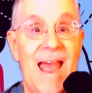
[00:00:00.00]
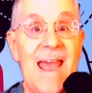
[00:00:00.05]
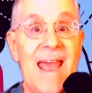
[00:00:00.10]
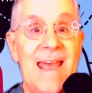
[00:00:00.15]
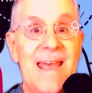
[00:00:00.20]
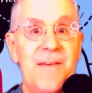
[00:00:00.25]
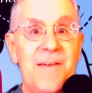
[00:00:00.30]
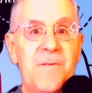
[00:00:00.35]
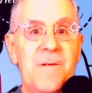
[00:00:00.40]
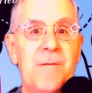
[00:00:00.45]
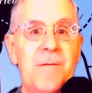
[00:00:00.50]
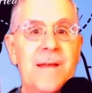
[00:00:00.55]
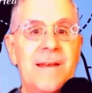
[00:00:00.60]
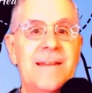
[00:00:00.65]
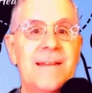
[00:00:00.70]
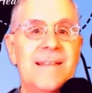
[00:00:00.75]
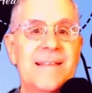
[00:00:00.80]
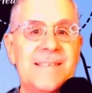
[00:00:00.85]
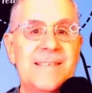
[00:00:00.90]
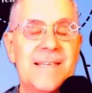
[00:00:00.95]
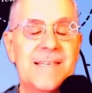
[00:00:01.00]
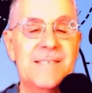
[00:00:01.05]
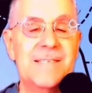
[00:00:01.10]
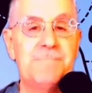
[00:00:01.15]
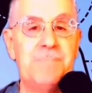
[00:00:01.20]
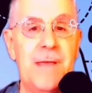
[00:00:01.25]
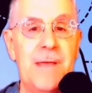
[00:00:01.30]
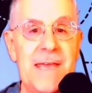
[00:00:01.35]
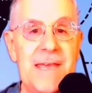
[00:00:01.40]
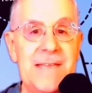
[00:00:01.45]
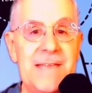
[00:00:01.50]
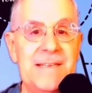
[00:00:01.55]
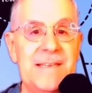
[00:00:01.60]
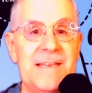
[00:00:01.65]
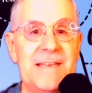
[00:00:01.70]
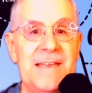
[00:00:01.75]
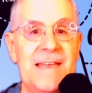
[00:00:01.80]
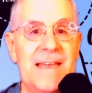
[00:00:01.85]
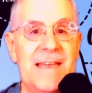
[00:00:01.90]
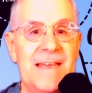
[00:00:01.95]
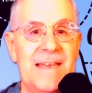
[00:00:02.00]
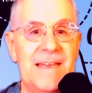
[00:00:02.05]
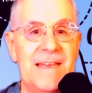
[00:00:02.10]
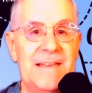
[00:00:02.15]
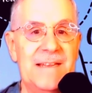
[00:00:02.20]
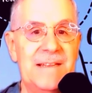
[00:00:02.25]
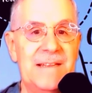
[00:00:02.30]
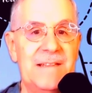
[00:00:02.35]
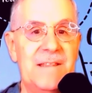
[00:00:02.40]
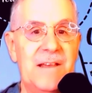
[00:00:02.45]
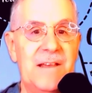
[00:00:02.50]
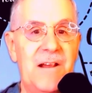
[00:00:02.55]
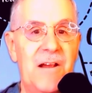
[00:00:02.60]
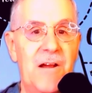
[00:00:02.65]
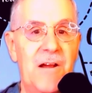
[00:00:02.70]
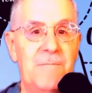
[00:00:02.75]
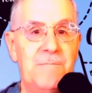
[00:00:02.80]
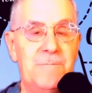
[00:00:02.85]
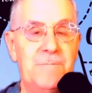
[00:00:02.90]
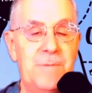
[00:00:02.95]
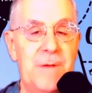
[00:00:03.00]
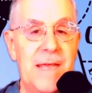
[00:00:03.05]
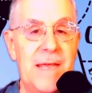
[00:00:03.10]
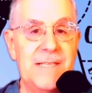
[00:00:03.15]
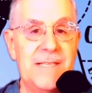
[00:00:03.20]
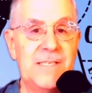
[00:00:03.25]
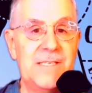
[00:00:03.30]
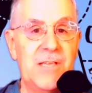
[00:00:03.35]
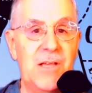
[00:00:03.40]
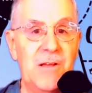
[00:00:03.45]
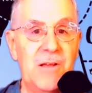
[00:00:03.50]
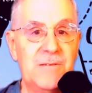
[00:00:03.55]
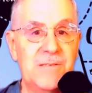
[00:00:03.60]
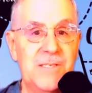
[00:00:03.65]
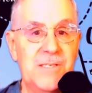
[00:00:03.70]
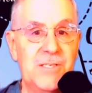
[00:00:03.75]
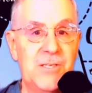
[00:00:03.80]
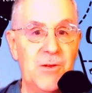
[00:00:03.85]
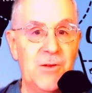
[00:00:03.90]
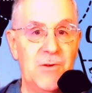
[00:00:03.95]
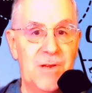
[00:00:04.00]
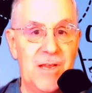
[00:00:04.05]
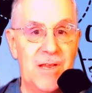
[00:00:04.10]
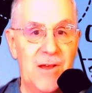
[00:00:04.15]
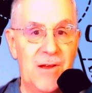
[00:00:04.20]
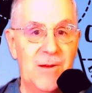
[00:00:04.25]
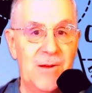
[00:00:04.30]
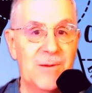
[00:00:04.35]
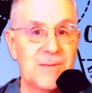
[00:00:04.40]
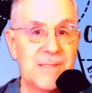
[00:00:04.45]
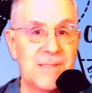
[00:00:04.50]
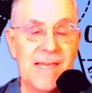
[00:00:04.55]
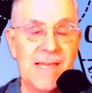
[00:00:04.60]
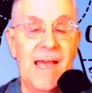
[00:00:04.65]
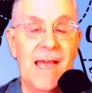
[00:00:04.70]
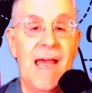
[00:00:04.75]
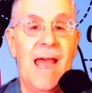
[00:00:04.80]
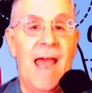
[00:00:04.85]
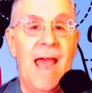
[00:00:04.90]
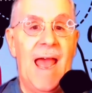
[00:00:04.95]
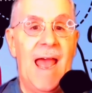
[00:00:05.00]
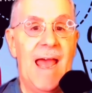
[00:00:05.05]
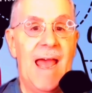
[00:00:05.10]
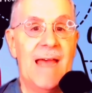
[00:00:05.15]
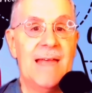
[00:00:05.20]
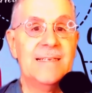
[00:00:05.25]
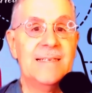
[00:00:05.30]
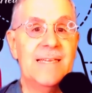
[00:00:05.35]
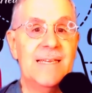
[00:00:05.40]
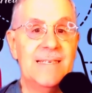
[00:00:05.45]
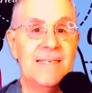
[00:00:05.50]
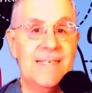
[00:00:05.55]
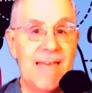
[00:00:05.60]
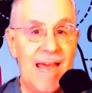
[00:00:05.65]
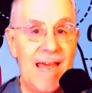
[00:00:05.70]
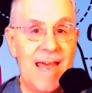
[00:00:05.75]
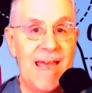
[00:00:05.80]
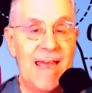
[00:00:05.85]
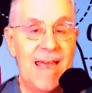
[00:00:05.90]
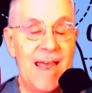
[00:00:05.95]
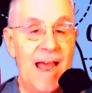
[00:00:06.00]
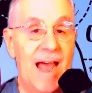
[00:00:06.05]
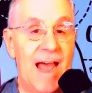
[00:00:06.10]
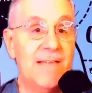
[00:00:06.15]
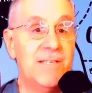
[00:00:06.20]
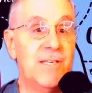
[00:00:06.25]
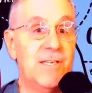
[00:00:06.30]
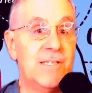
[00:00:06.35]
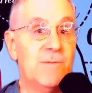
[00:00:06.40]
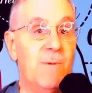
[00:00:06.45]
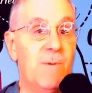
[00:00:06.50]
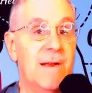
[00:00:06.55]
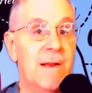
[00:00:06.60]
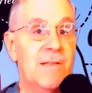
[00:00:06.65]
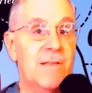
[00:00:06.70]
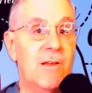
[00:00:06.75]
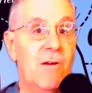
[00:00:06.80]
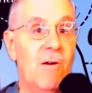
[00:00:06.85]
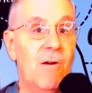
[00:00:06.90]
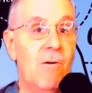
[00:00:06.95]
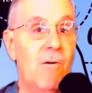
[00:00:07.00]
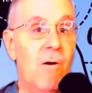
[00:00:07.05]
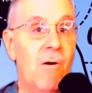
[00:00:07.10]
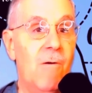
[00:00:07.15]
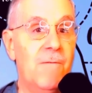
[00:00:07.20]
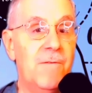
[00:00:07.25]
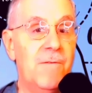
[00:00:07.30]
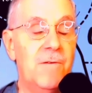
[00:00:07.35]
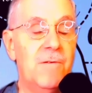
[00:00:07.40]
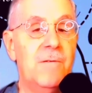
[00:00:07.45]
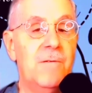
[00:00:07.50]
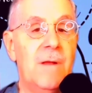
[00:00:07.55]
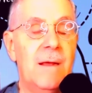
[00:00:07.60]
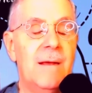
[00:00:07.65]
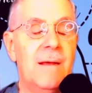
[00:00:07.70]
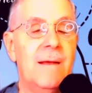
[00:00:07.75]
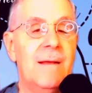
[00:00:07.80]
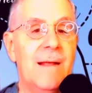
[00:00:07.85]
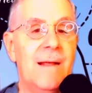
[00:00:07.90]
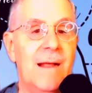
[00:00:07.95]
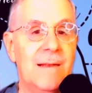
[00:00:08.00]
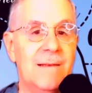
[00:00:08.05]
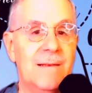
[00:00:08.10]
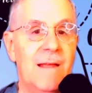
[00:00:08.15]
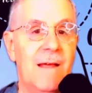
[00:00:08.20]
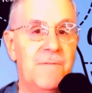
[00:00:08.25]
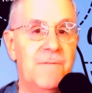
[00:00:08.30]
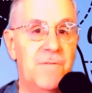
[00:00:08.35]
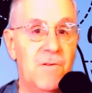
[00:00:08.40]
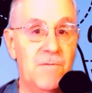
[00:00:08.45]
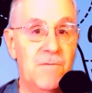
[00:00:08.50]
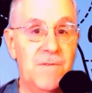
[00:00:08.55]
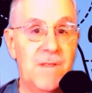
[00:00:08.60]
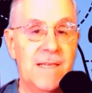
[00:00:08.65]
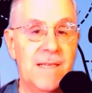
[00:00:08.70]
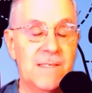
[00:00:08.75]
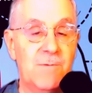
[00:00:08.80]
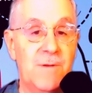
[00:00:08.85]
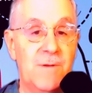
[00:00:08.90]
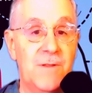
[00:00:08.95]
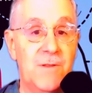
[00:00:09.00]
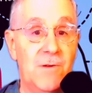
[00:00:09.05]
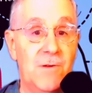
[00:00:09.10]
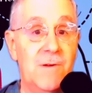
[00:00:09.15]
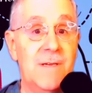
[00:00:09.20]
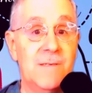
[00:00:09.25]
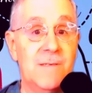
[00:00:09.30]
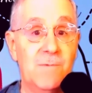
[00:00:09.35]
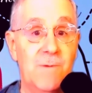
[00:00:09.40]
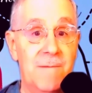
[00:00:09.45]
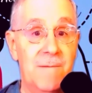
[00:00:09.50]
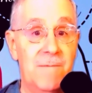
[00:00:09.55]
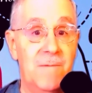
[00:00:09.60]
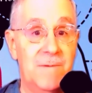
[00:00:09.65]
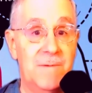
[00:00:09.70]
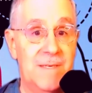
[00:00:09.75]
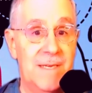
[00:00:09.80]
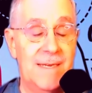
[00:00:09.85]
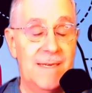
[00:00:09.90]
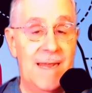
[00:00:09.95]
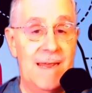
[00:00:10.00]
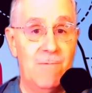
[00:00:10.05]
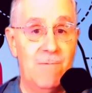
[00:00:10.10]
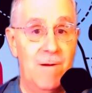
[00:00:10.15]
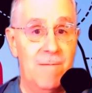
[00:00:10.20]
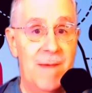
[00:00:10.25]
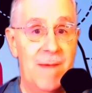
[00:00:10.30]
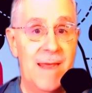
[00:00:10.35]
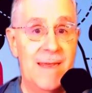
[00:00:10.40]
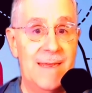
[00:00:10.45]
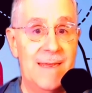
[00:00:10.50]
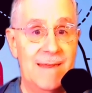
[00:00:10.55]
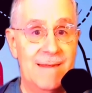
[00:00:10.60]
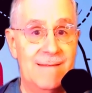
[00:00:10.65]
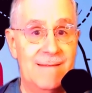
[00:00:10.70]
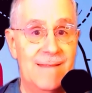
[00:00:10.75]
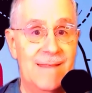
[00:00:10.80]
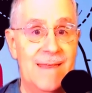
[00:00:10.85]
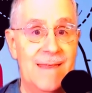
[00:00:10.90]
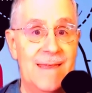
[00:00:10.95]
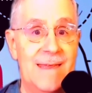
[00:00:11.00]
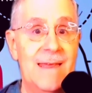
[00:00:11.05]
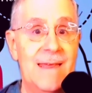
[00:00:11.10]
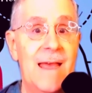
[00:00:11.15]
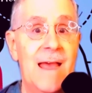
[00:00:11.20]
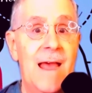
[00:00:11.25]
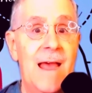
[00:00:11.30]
Hey everybody, this is Pete in the Carpizzo Studios. And today I just wanted to go over a few things with you because today we're making the